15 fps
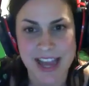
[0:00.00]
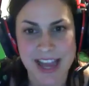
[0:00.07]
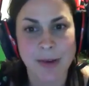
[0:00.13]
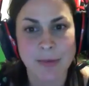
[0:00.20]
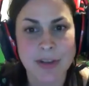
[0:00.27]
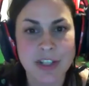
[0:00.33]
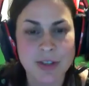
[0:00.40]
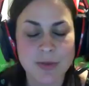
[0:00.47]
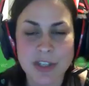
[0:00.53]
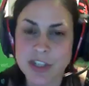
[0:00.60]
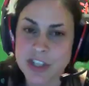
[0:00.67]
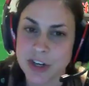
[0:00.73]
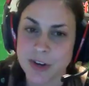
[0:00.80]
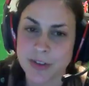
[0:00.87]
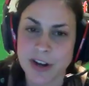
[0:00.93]
how would you
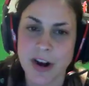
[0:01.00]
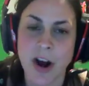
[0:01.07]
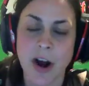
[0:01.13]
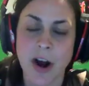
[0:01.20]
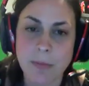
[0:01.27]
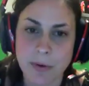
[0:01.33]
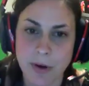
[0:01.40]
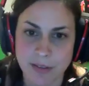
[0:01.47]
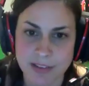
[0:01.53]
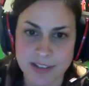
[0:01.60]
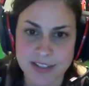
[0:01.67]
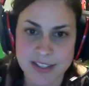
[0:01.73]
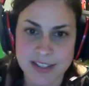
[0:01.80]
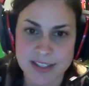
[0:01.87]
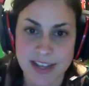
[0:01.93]
ensure that our
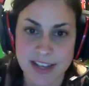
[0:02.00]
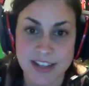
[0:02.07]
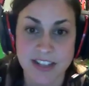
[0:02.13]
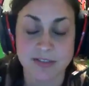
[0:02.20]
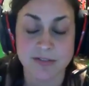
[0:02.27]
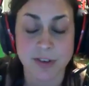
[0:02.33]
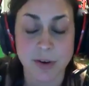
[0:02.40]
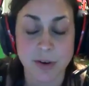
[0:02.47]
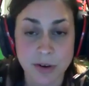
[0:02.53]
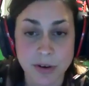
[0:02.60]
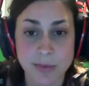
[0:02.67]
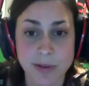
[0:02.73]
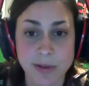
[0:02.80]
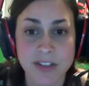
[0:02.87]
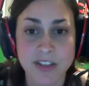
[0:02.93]
province, as a
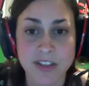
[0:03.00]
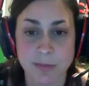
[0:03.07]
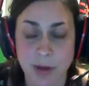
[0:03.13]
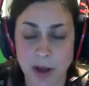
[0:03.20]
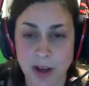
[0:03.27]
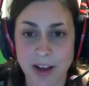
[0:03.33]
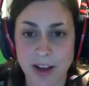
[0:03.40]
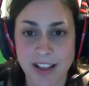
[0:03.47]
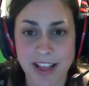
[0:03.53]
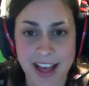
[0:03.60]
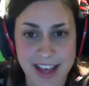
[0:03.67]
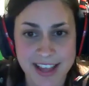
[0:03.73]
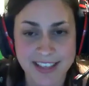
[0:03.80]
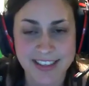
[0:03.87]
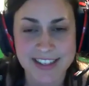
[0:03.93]
vulnerable small
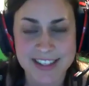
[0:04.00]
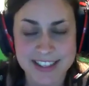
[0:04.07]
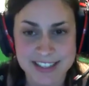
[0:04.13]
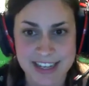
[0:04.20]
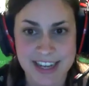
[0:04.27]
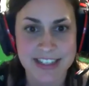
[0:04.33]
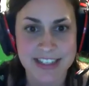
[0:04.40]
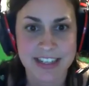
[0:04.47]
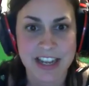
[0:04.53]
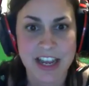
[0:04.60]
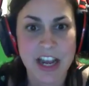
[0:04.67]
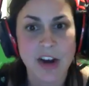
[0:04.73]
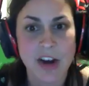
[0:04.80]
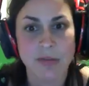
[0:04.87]
island state,